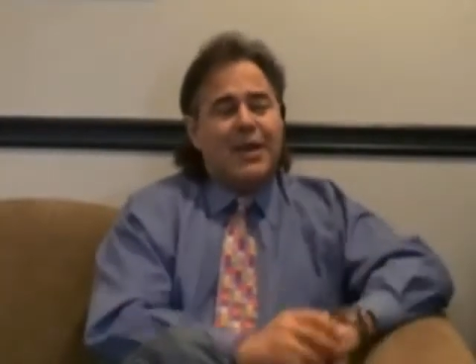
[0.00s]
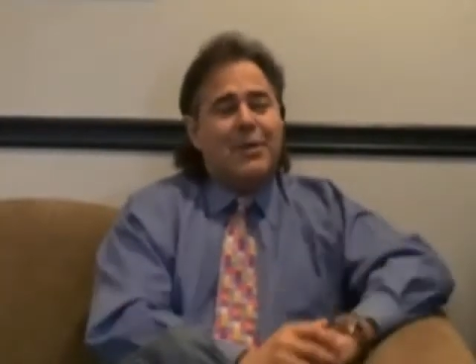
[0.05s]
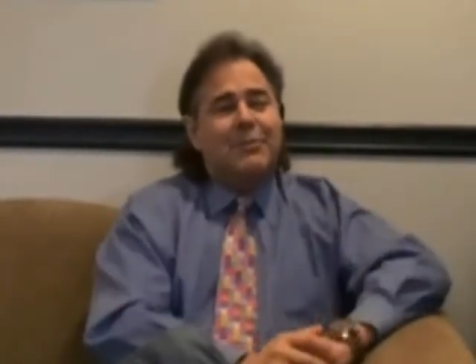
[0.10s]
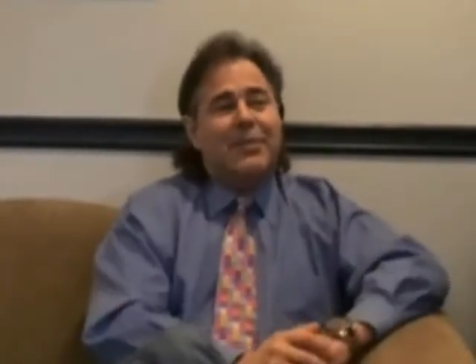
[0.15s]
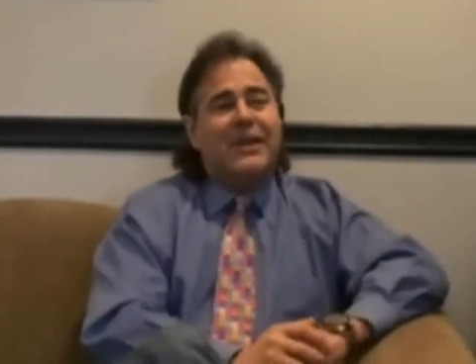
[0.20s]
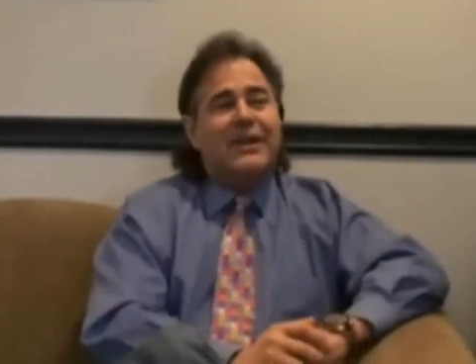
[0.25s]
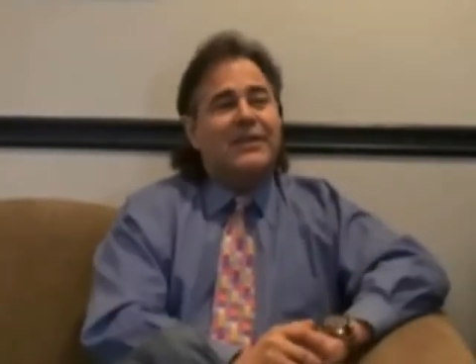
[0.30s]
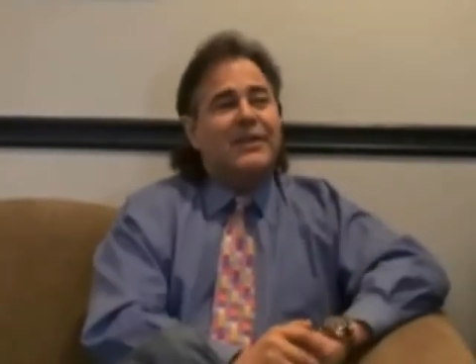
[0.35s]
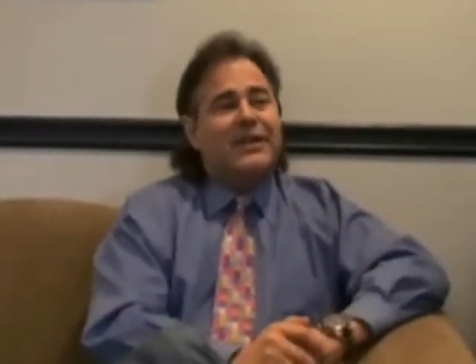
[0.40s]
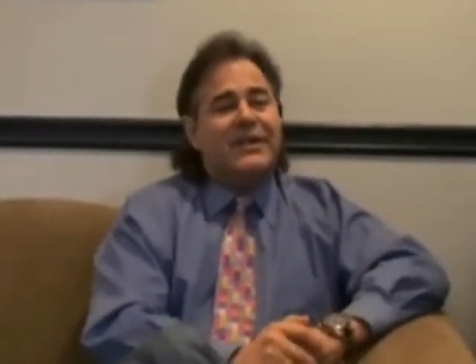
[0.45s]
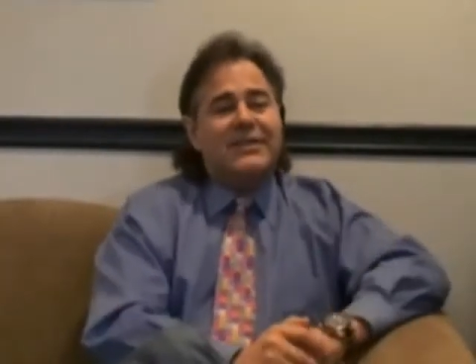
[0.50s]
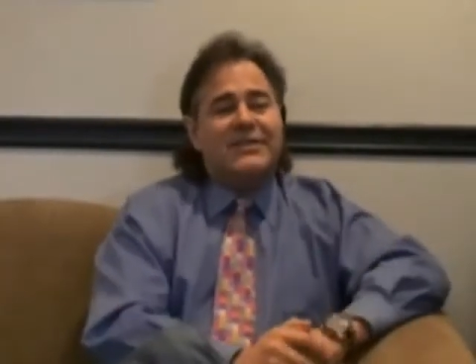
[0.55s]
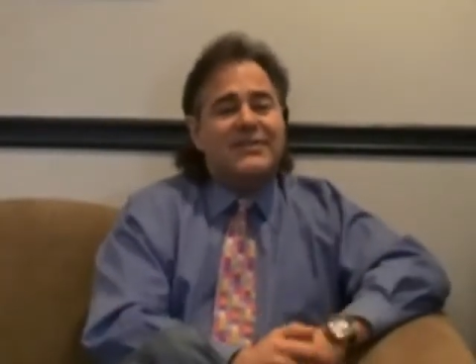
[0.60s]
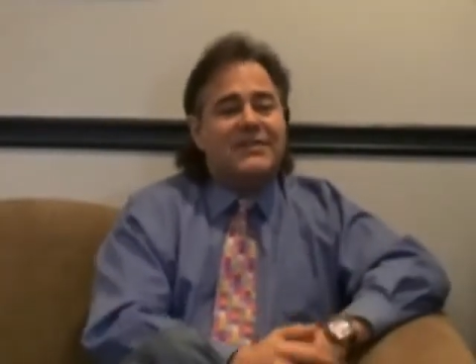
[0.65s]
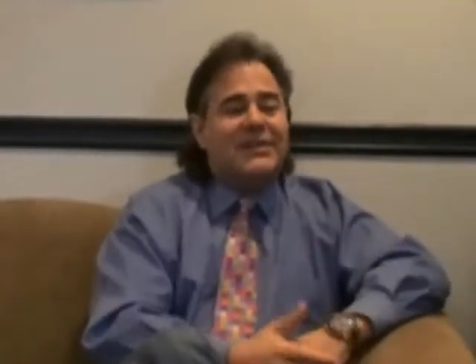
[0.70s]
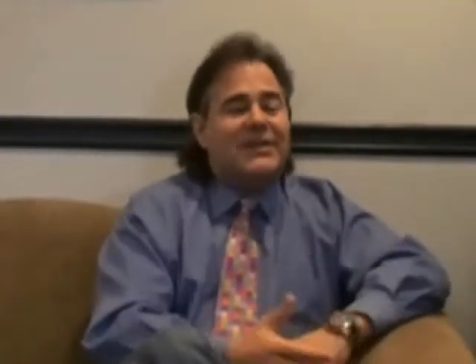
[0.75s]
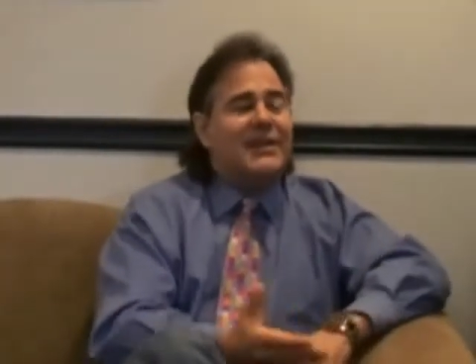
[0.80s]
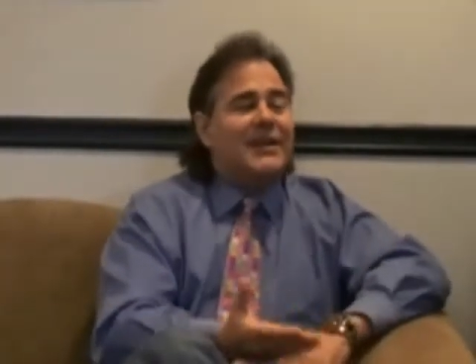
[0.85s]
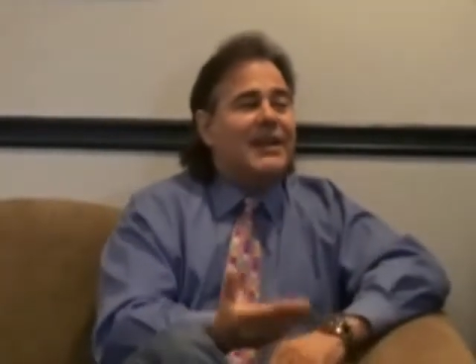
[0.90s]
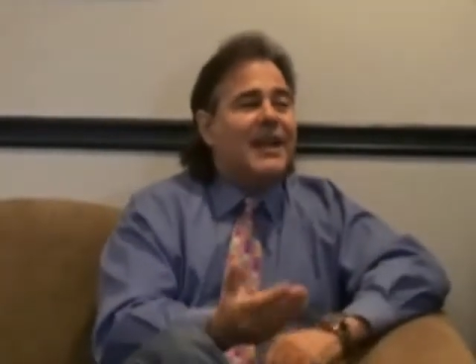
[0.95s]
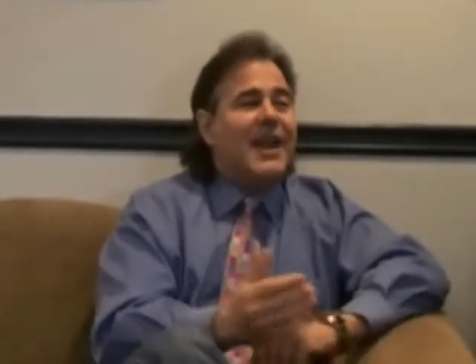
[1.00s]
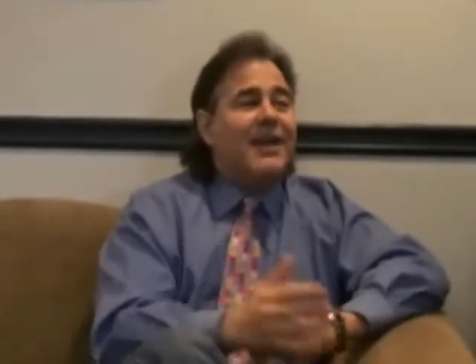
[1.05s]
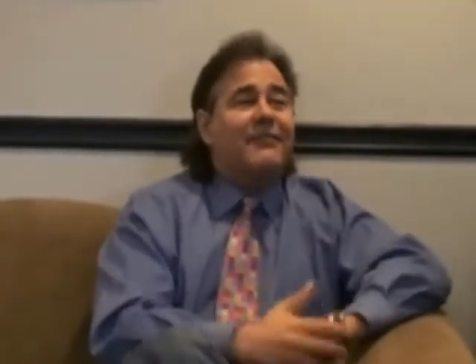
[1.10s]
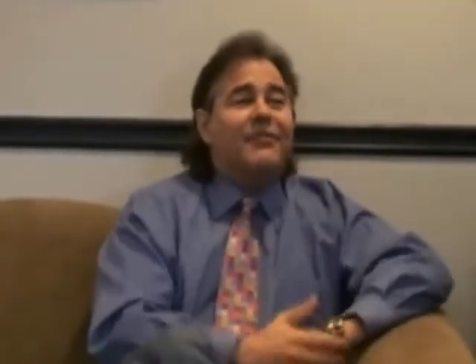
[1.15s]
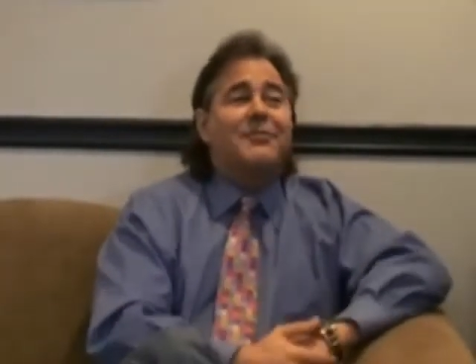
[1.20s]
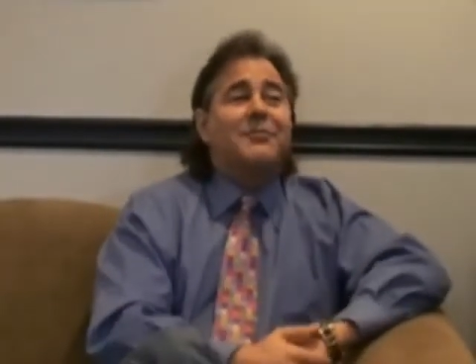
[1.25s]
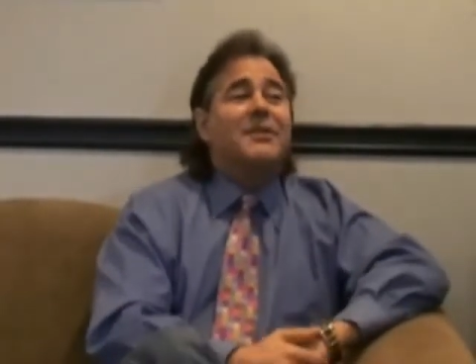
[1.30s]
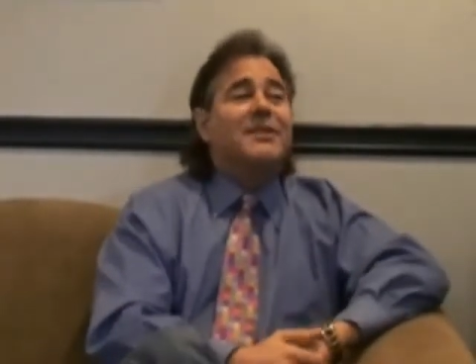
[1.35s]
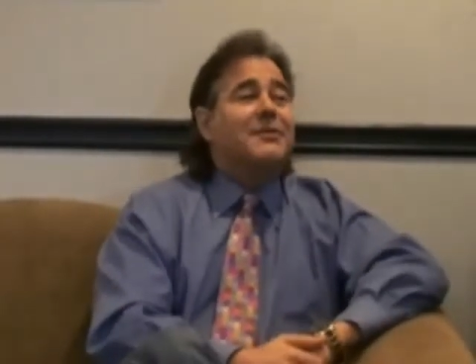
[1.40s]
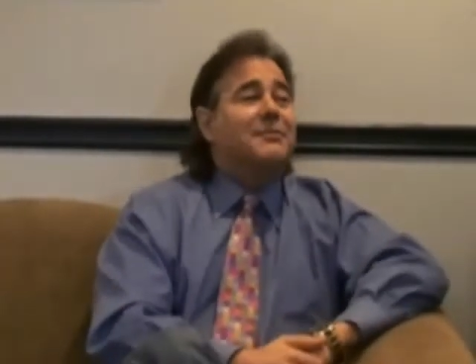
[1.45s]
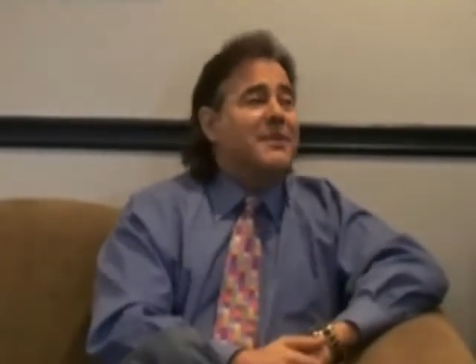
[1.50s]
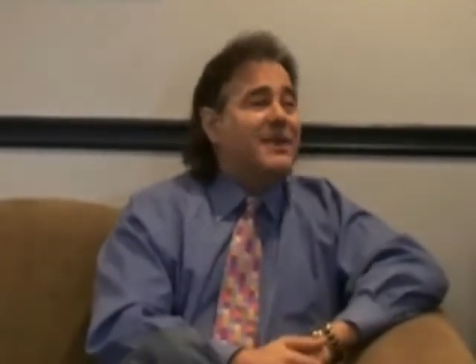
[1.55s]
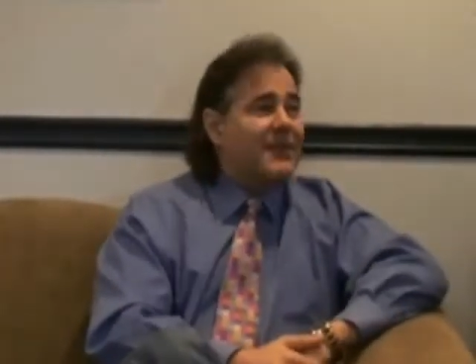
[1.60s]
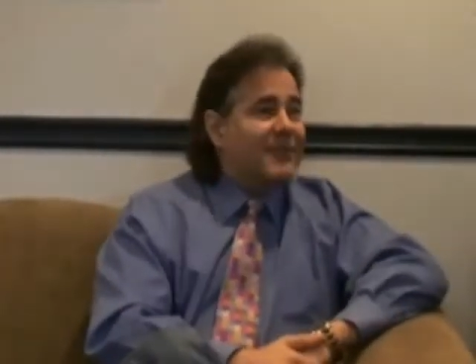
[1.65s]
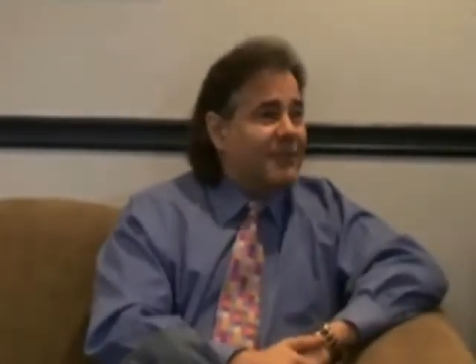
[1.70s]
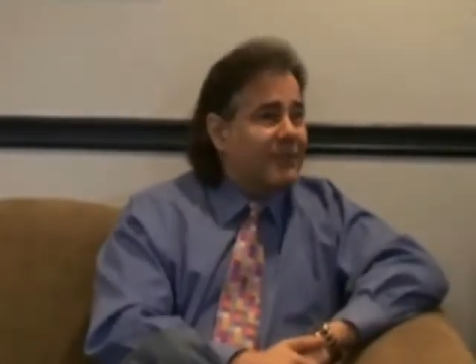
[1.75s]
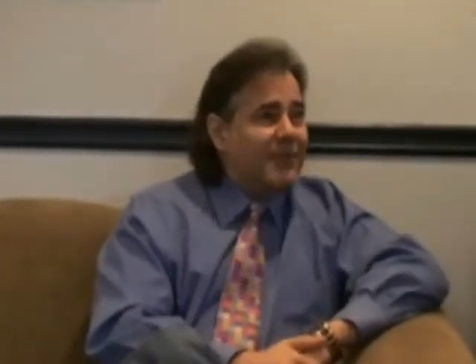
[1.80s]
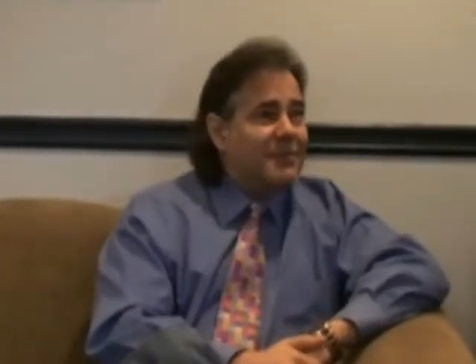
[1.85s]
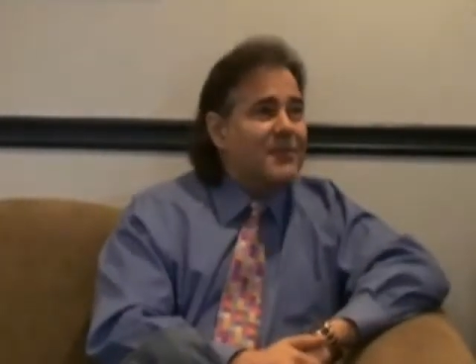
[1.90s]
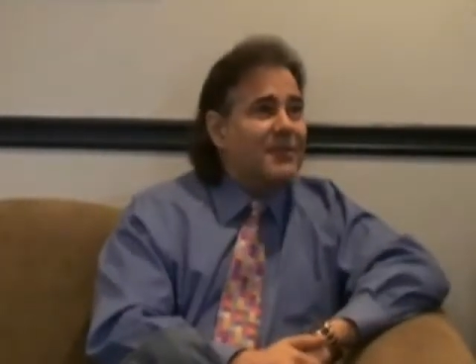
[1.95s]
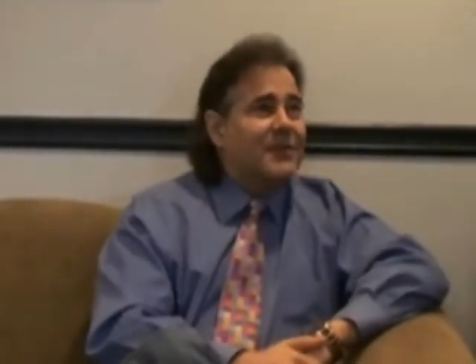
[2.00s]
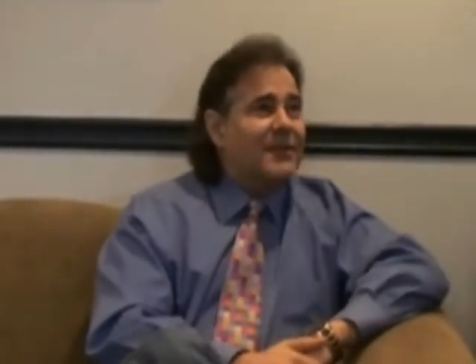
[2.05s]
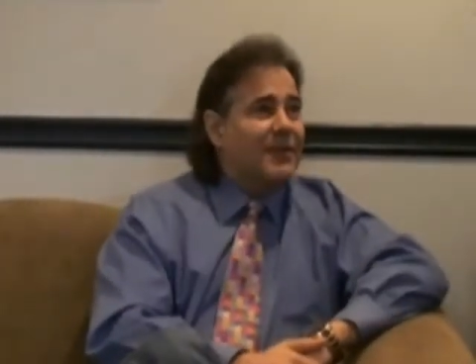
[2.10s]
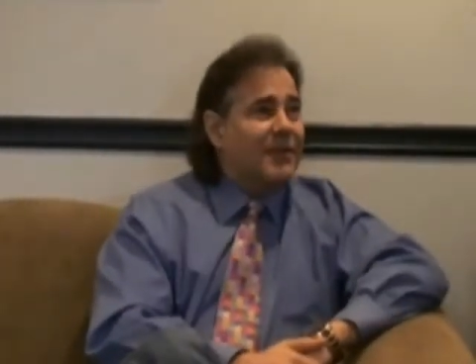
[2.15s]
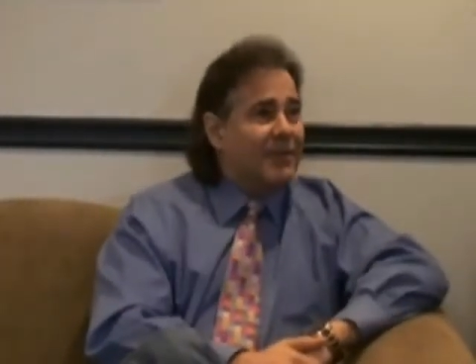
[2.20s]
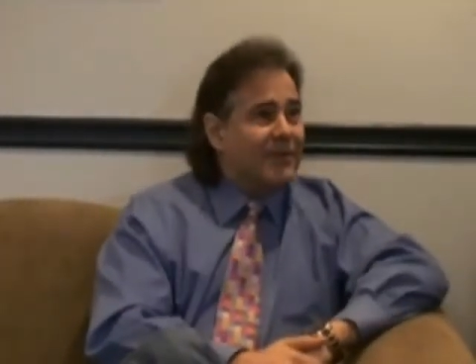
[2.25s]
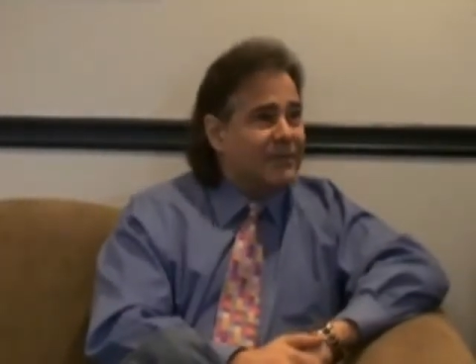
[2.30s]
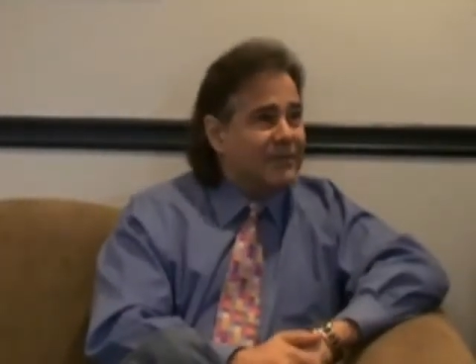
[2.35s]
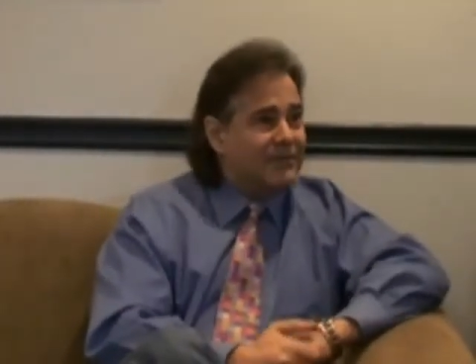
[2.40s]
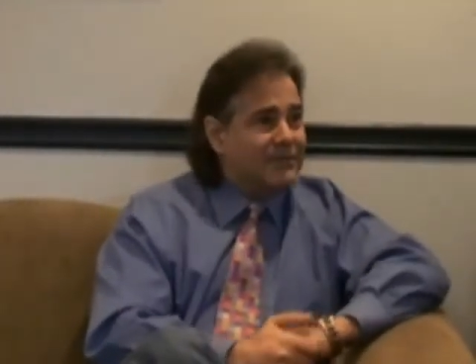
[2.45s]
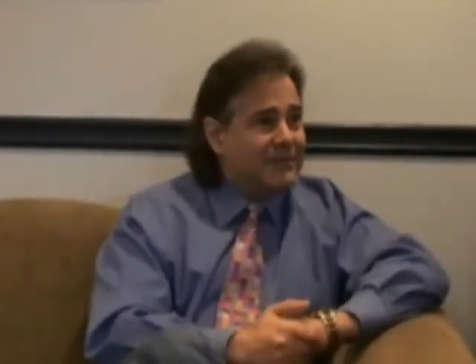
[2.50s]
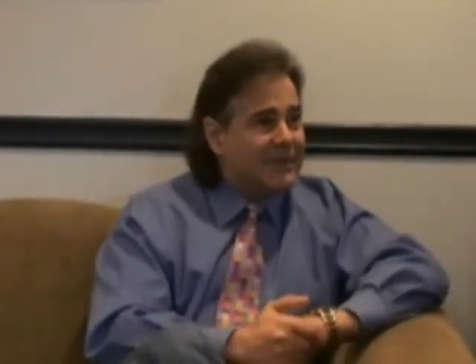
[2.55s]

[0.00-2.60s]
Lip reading: But he's sitting 0.5 millimeter from your nerve,